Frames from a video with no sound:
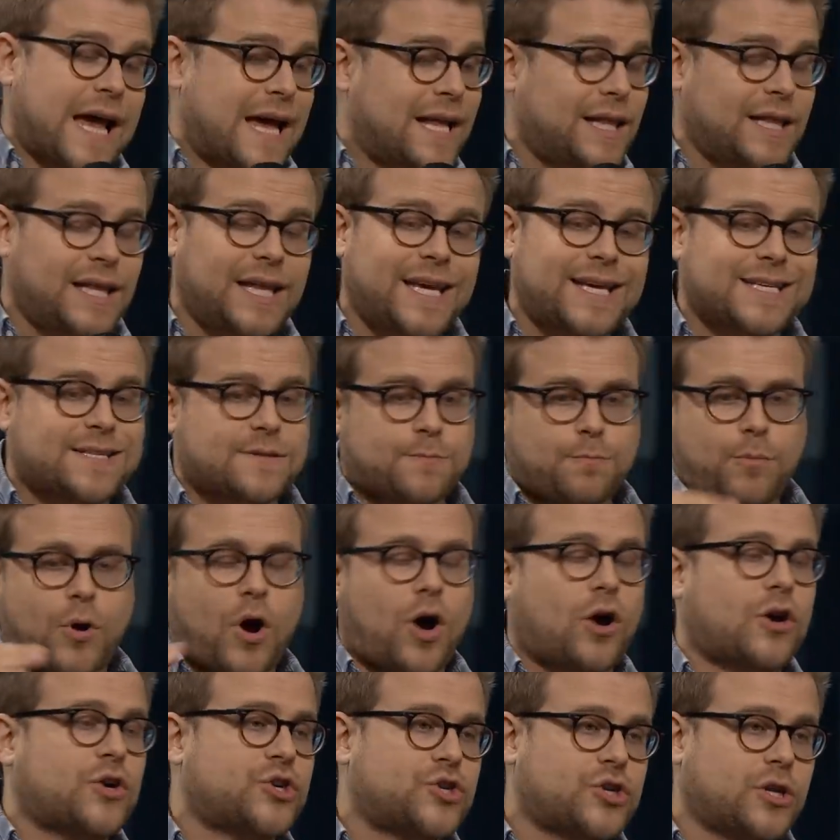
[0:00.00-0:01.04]
at least
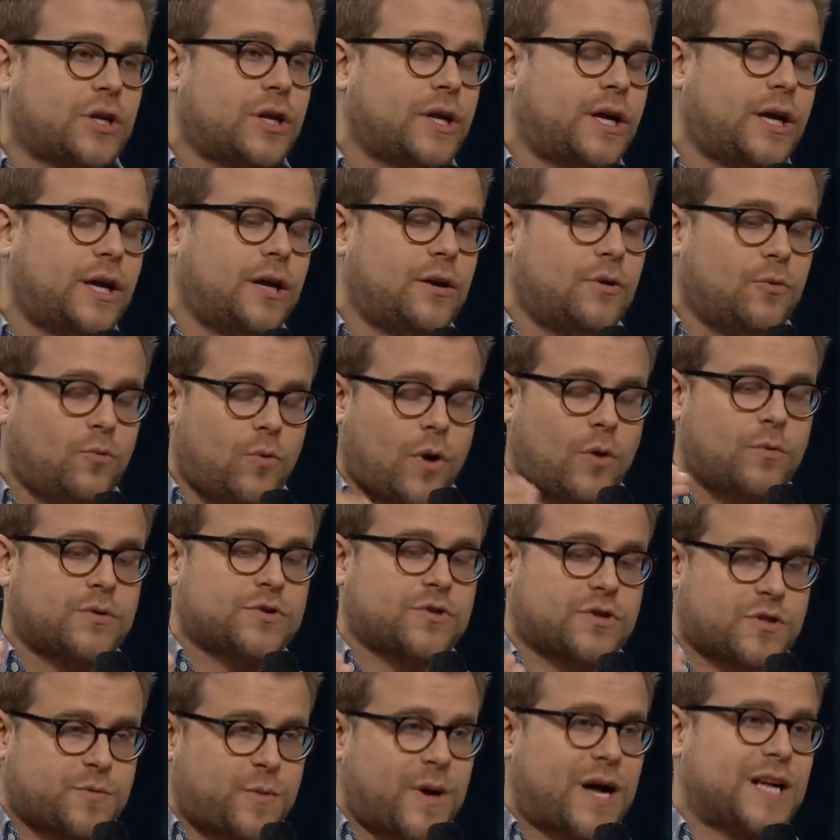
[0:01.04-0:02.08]
partially what was
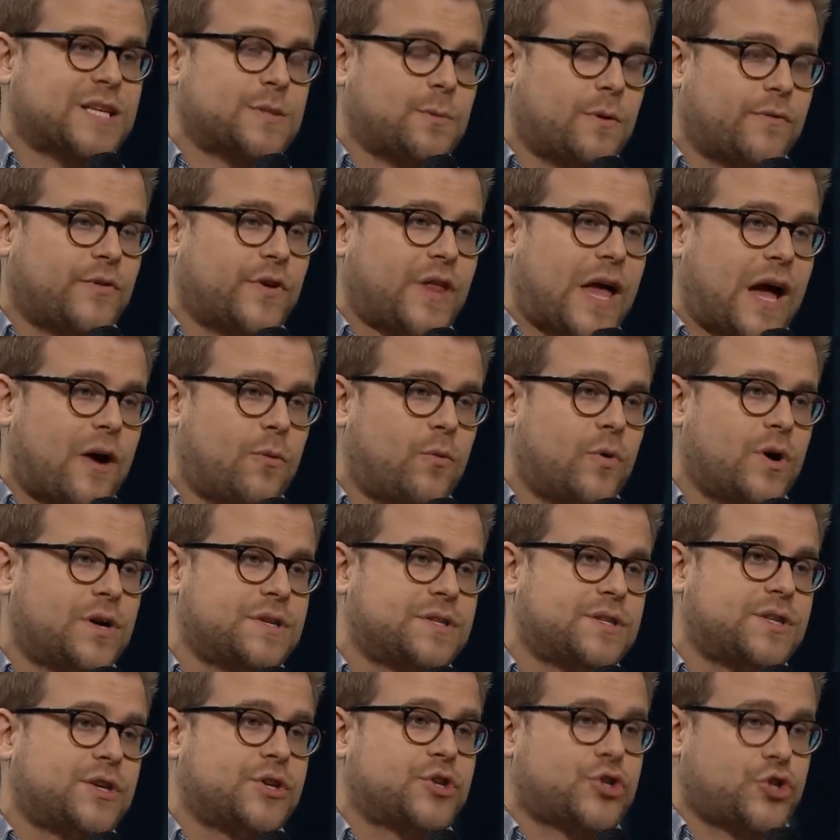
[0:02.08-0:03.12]
responsible for that
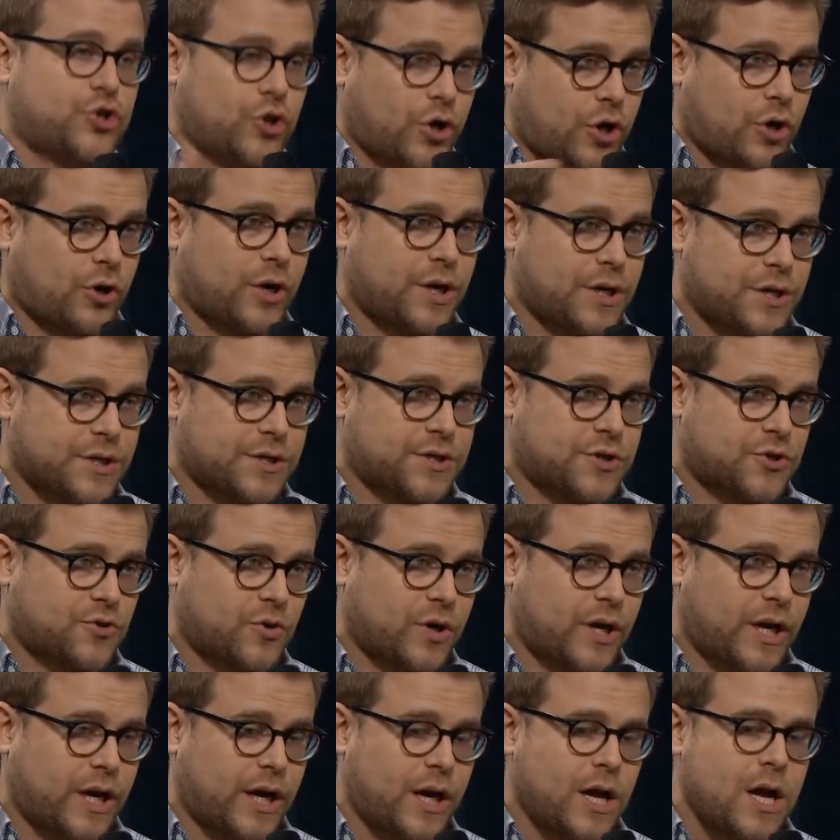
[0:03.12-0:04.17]
was the sugar
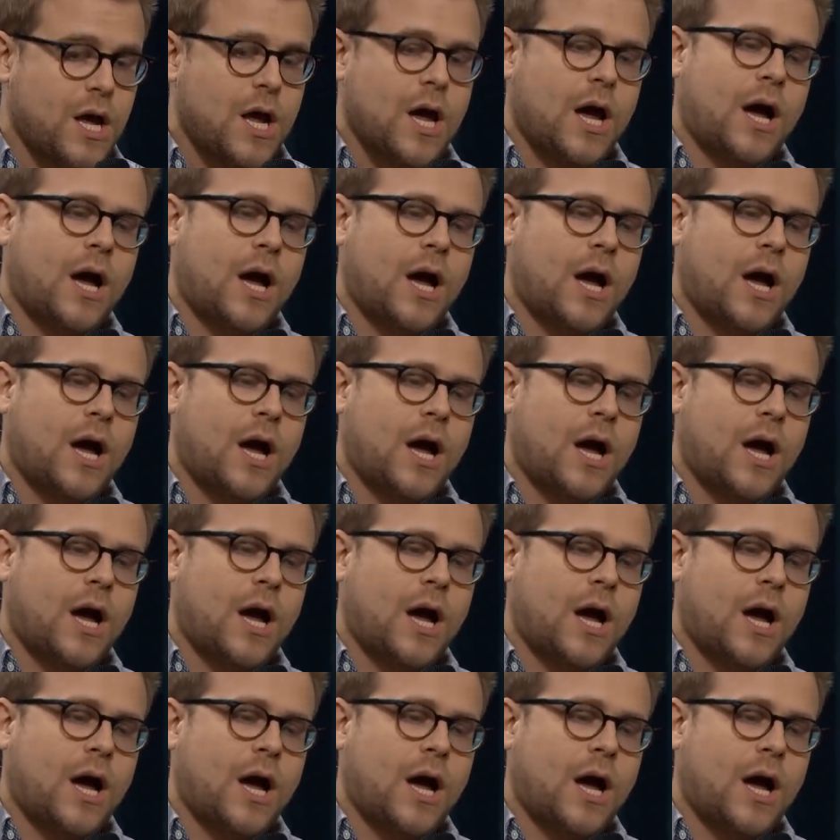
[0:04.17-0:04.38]
industry,